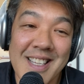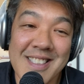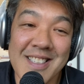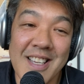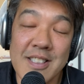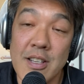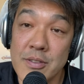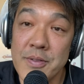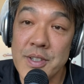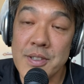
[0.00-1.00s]
it's it's
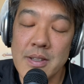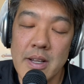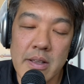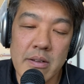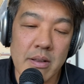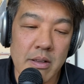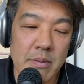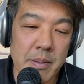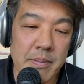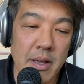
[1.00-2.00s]
controversial. I know a lot of
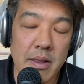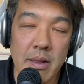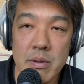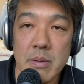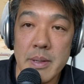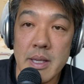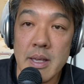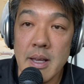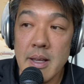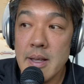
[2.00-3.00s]
people out there will
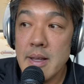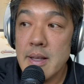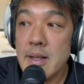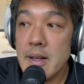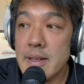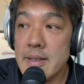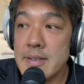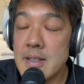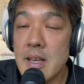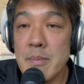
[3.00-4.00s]
be, I
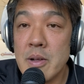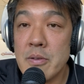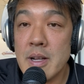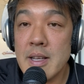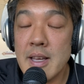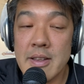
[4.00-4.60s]
guess, scaremongering